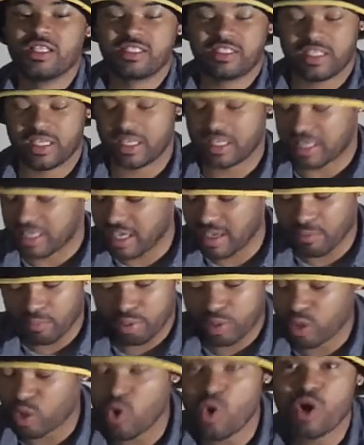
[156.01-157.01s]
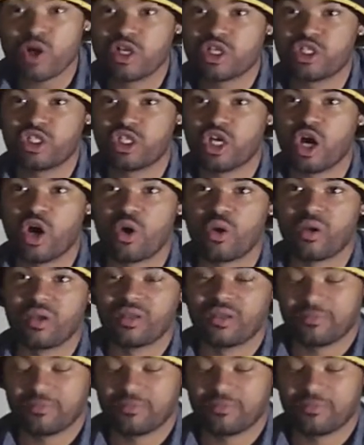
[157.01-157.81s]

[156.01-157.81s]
to get put on a show,